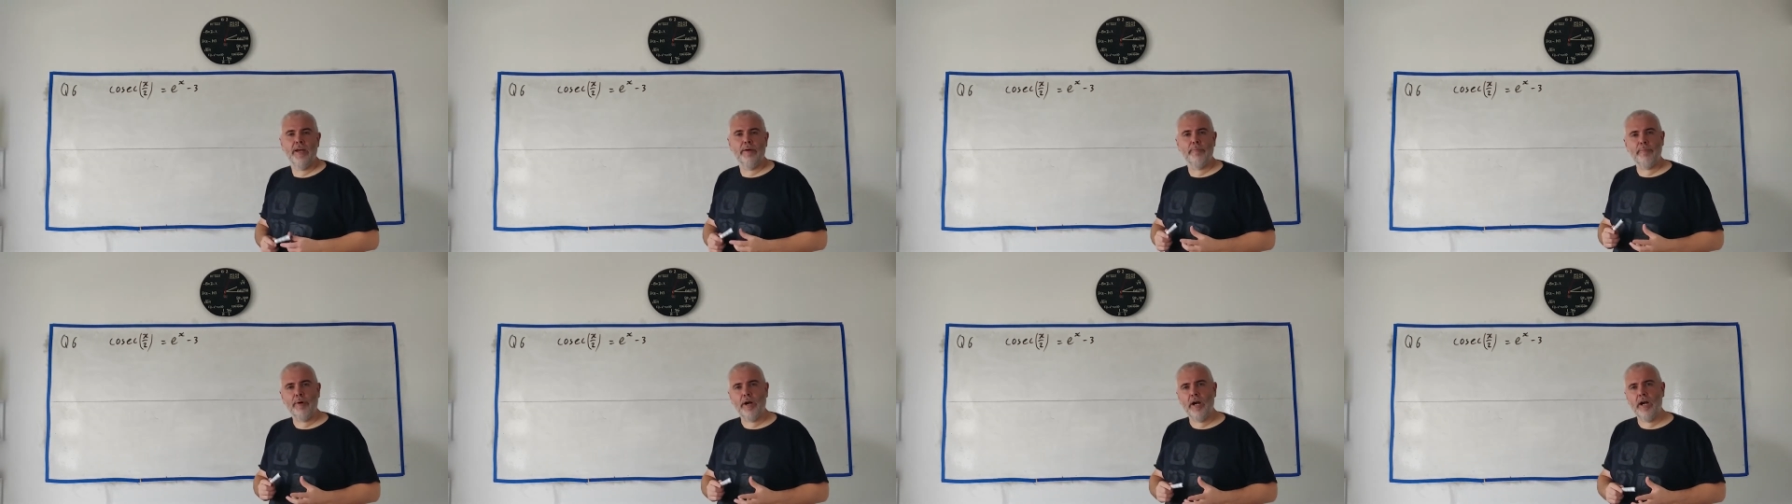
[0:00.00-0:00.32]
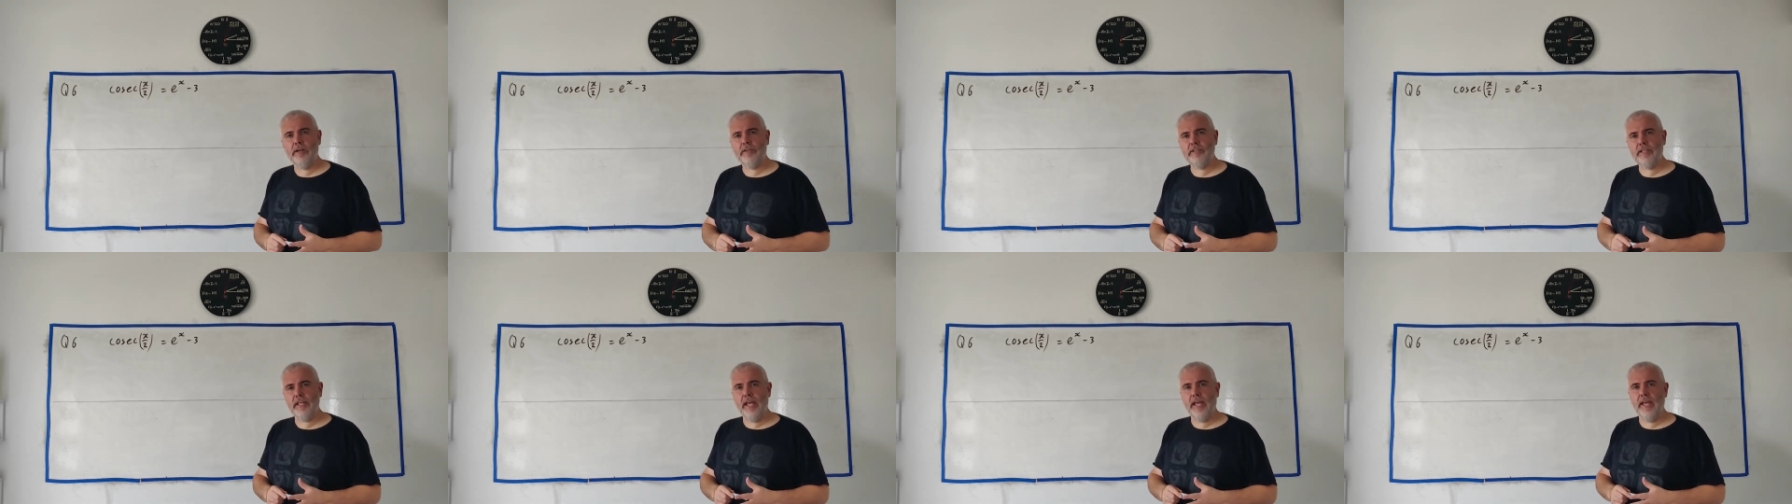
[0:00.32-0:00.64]

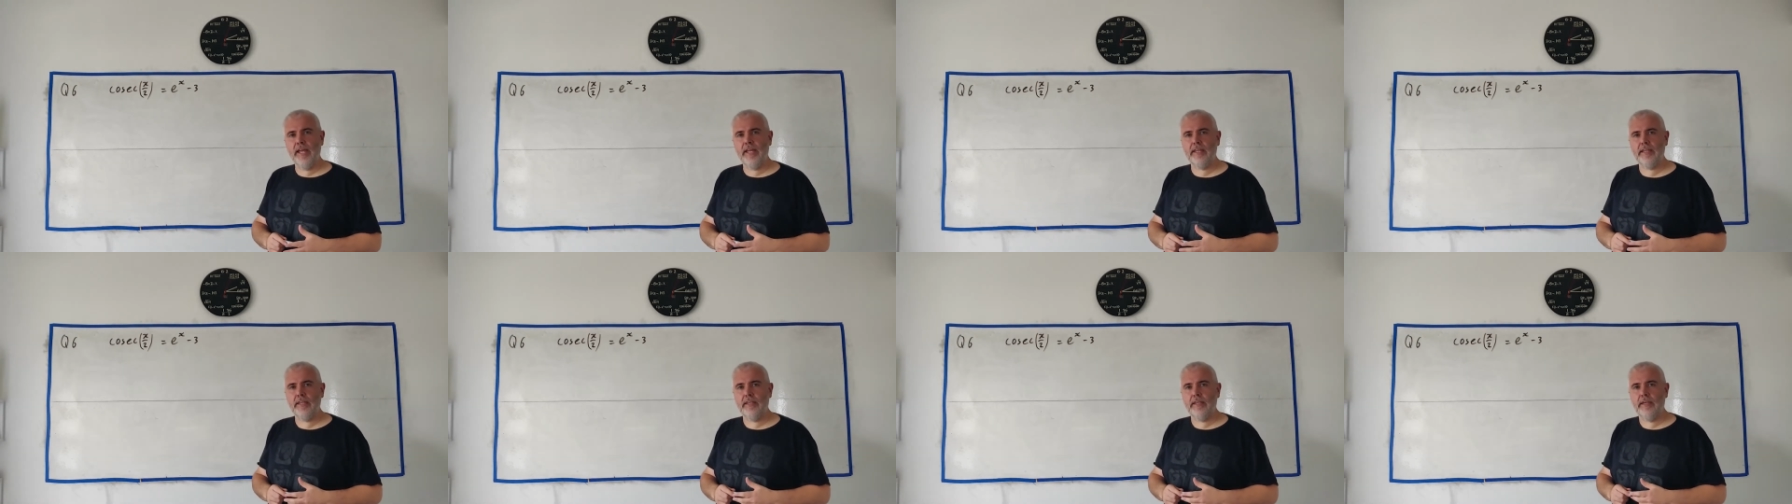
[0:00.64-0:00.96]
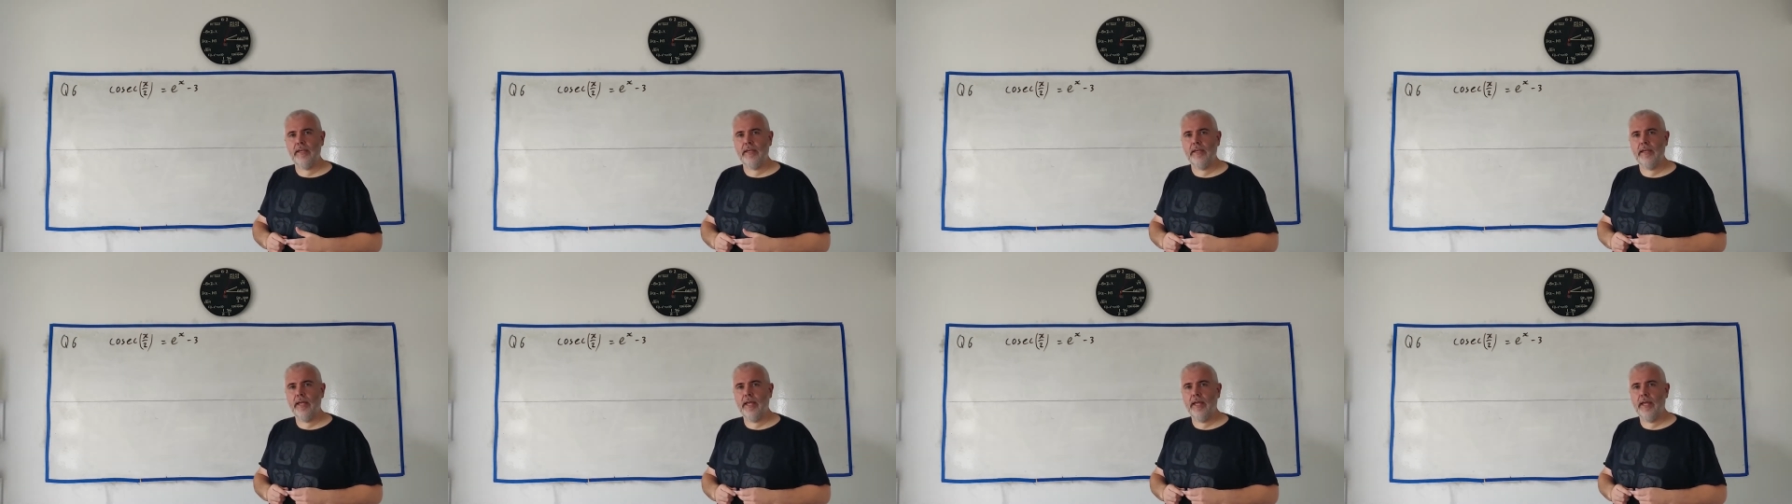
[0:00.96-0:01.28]
Part
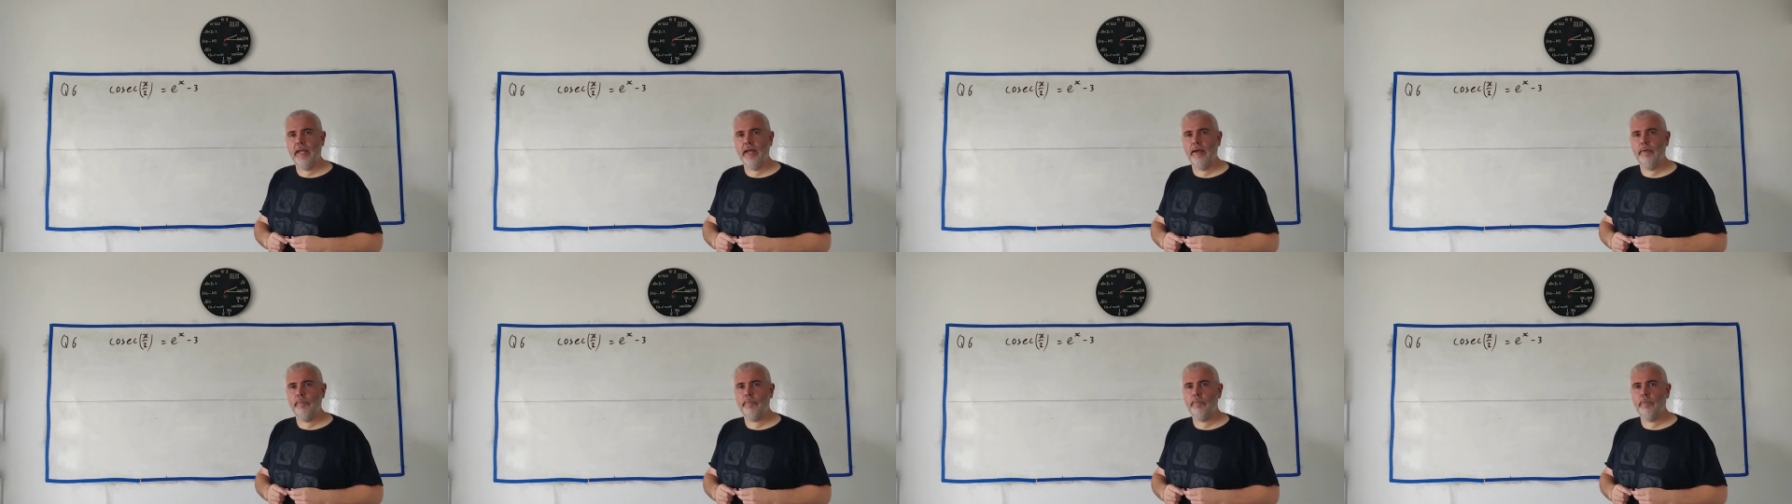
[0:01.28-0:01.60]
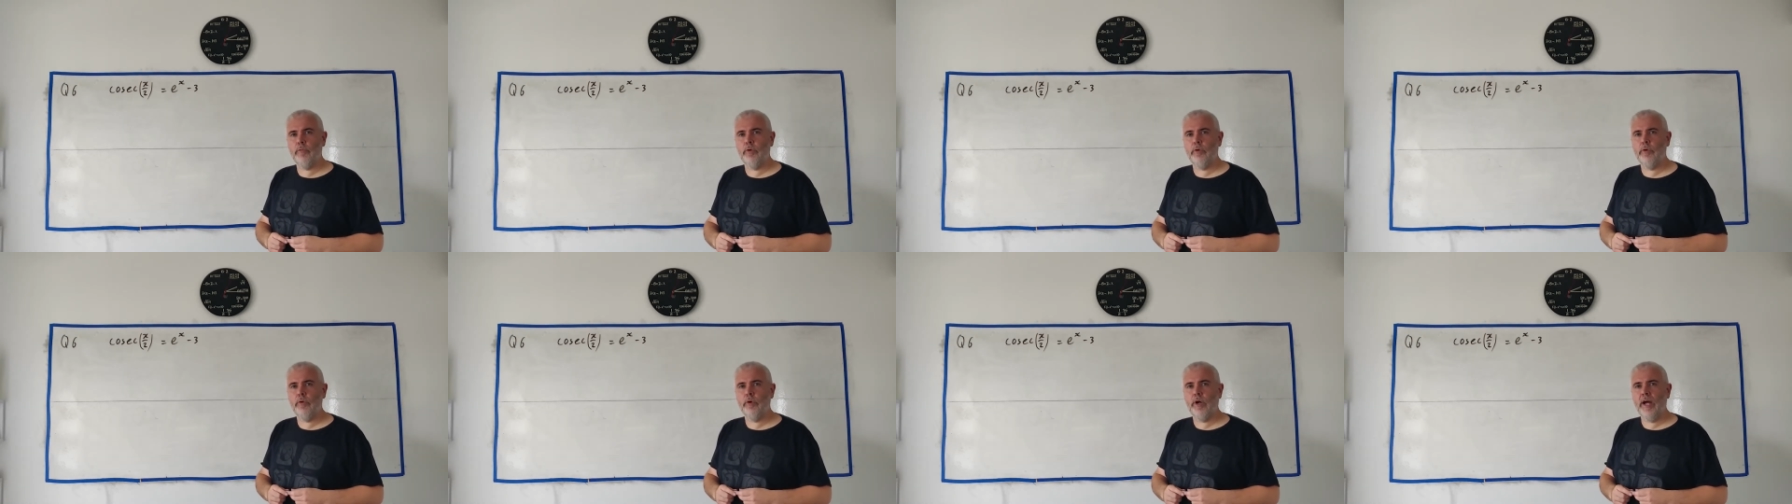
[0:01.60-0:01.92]
A
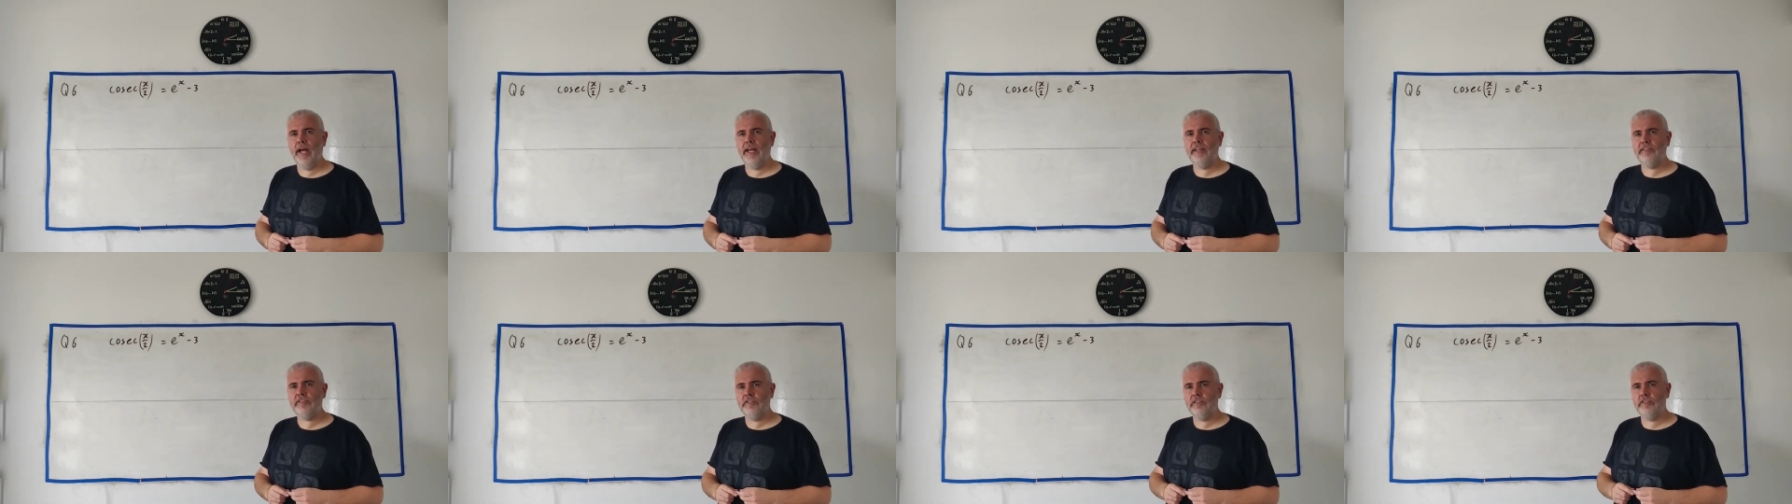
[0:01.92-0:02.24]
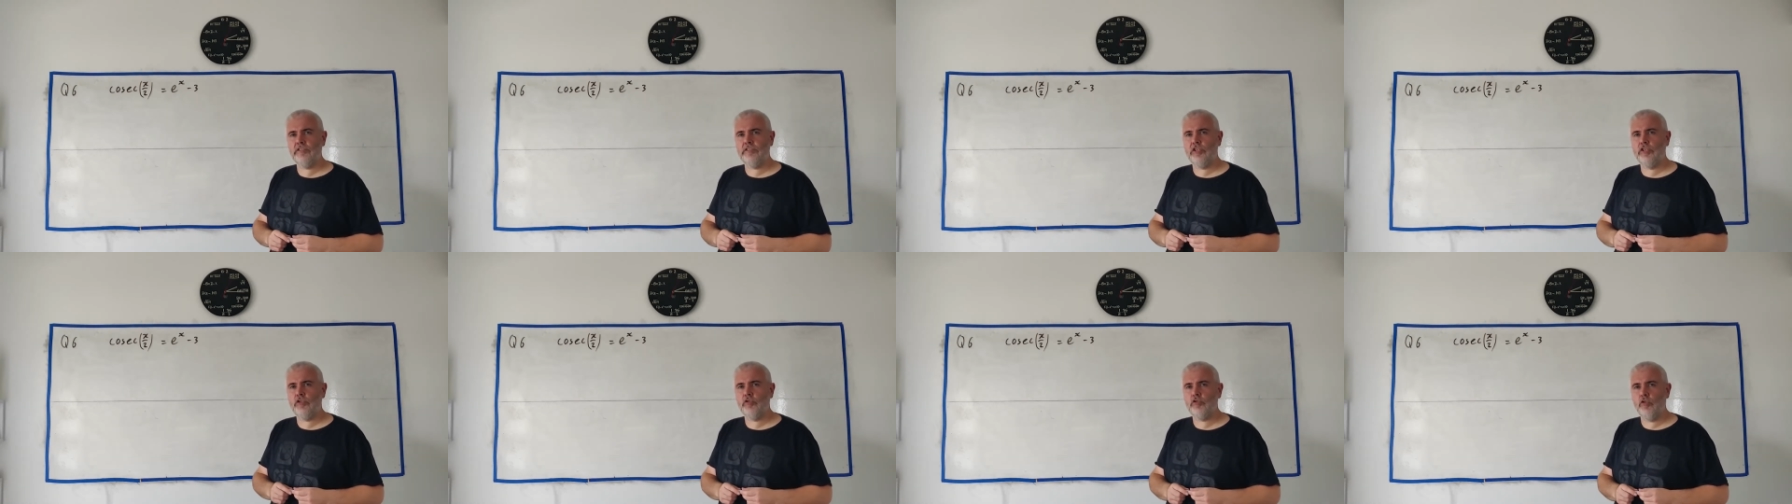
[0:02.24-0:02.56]
asks
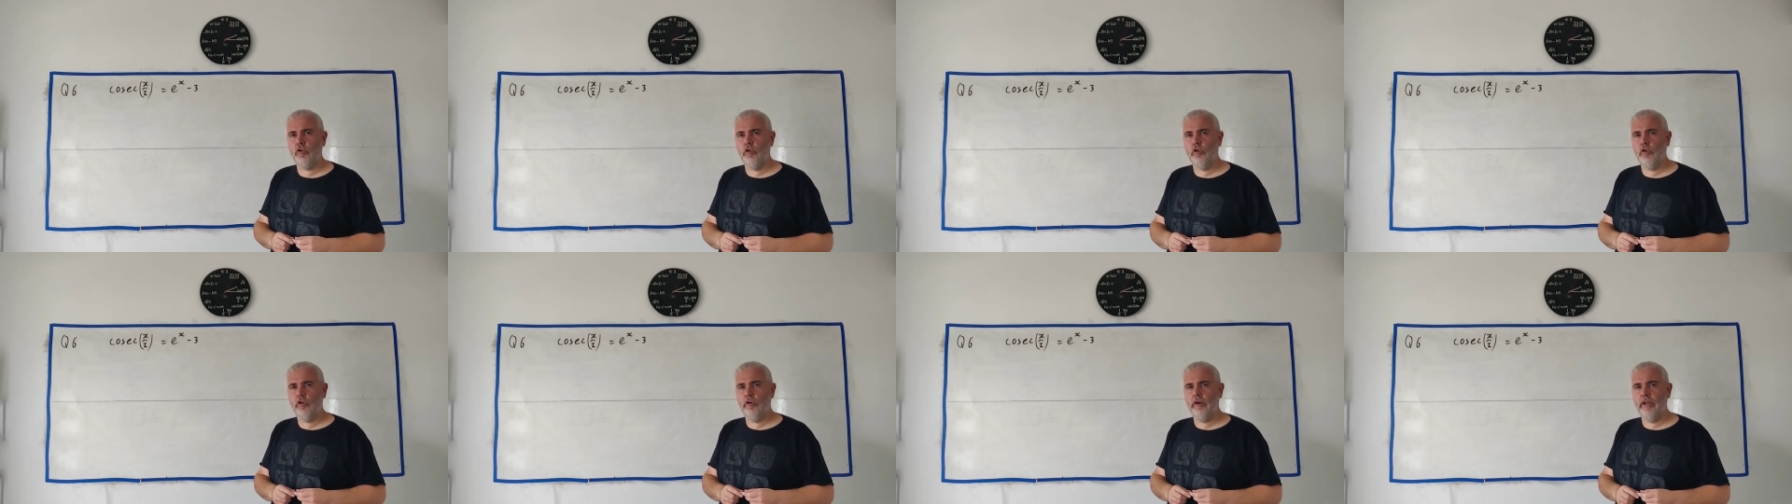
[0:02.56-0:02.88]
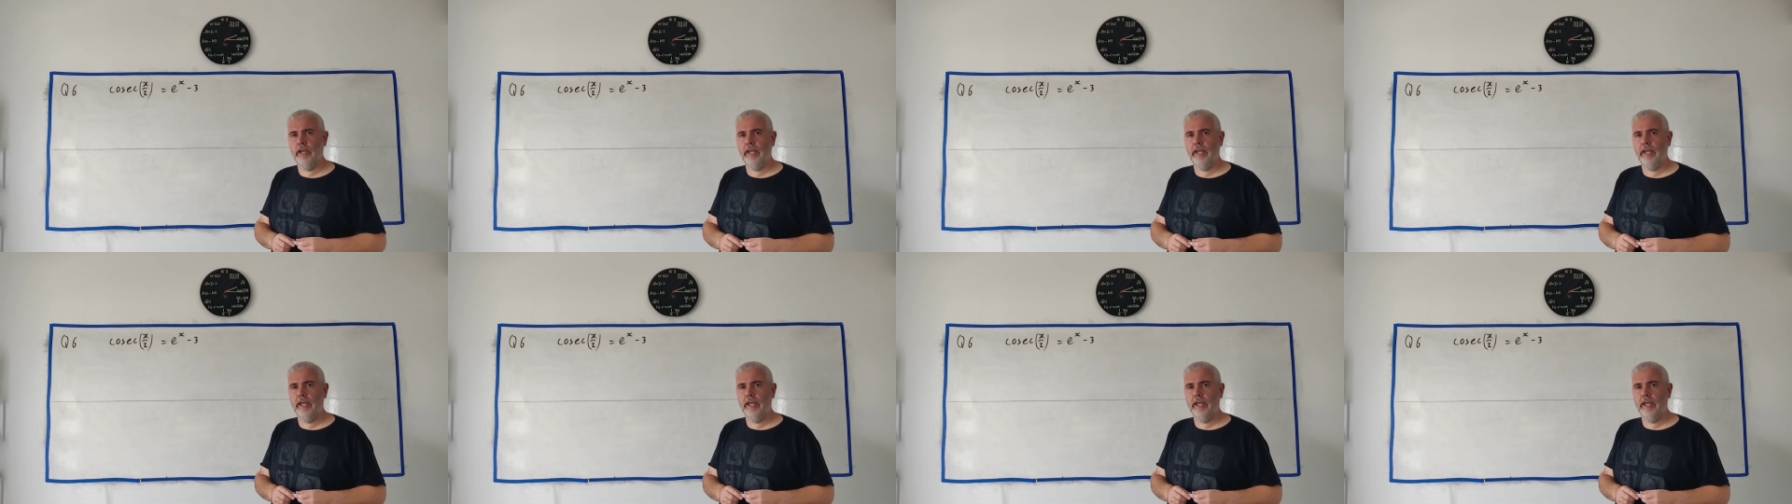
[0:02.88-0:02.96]
us to draw